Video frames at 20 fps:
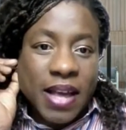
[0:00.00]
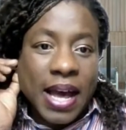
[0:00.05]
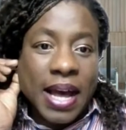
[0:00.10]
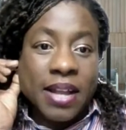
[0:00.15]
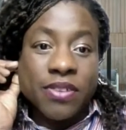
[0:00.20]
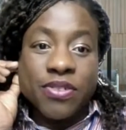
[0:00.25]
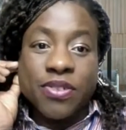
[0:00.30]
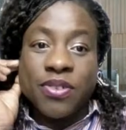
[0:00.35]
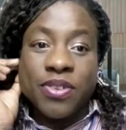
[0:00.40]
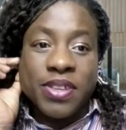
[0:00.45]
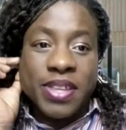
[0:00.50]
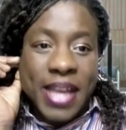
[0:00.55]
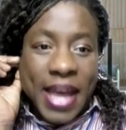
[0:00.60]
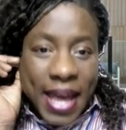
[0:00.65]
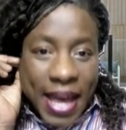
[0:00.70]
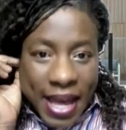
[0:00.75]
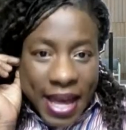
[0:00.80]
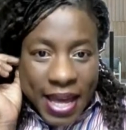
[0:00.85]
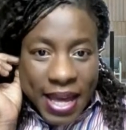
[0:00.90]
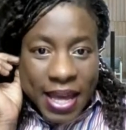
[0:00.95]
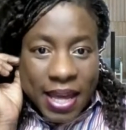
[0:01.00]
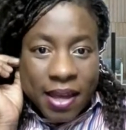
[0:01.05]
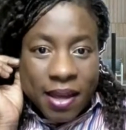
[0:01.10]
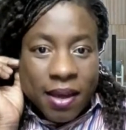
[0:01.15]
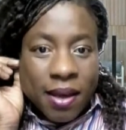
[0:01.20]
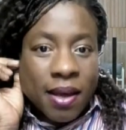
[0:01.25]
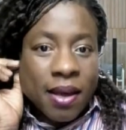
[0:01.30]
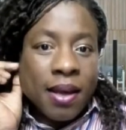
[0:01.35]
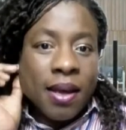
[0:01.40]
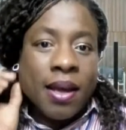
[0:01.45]
And today,
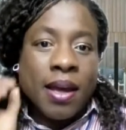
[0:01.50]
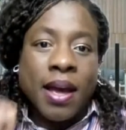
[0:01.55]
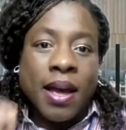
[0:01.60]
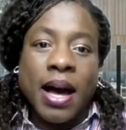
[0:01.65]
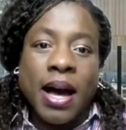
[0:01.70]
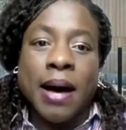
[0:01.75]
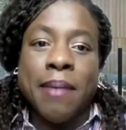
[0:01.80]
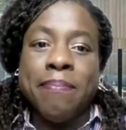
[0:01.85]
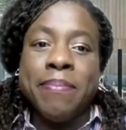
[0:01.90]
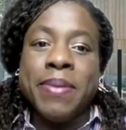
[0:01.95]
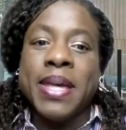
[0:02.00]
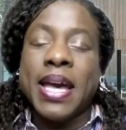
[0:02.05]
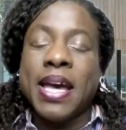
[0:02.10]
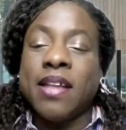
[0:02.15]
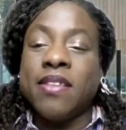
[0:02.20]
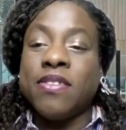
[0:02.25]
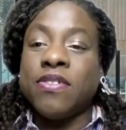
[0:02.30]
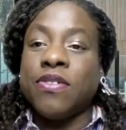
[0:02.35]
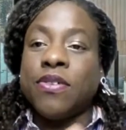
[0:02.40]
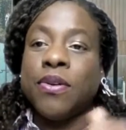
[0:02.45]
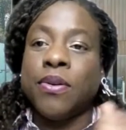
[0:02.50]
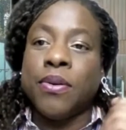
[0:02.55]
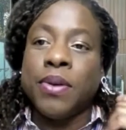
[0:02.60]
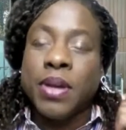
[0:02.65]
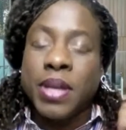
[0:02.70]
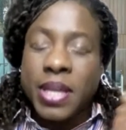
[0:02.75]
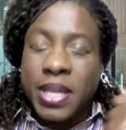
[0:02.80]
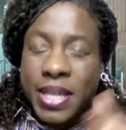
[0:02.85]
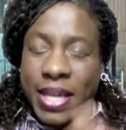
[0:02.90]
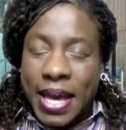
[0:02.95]
I'm here to
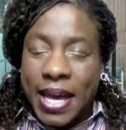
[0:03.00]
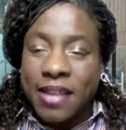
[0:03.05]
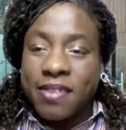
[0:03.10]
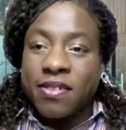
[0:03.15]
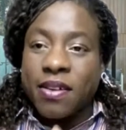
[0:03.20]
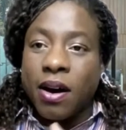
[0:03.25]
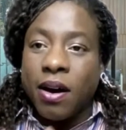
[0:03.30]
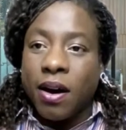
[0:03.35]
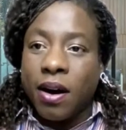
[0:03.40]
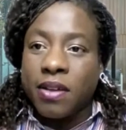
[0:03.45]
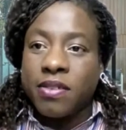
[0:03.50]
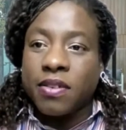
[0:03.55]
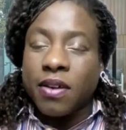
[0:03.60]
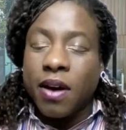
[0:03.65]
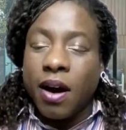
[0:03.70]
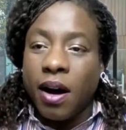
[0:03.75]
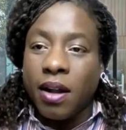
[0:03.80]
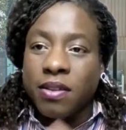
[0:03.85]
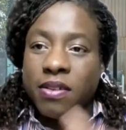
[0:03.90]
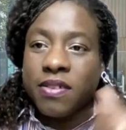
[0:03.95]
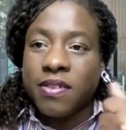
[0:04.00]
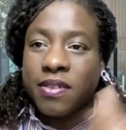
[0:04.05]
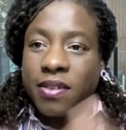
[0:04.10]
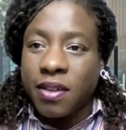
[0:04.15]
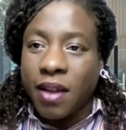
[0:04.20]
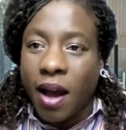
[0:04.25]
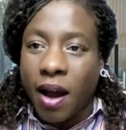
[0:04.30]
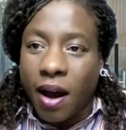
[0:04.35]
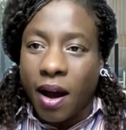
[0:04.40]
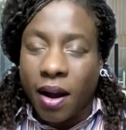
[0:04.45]
get us
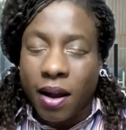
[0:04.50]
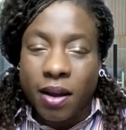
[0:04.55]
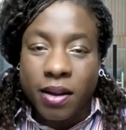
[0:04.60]
unstuck.